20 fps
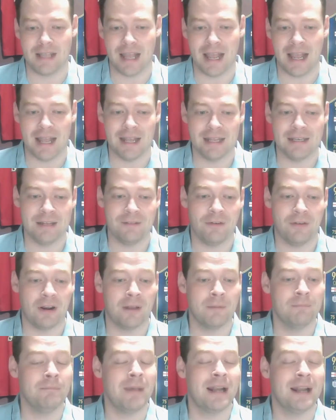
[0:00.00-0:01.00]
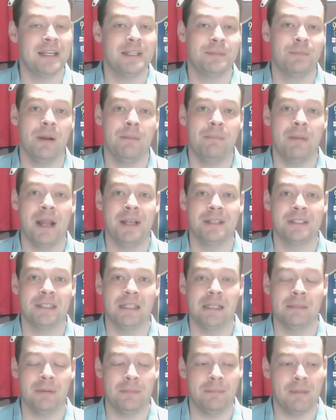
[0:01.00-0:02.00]
And if I'd have managed my bench a
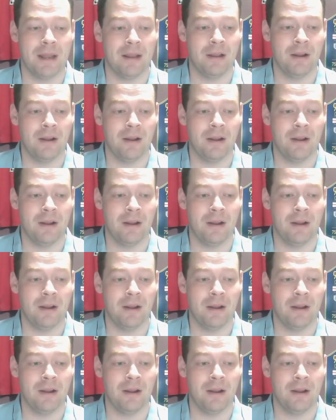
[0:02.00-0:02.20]
little bit better,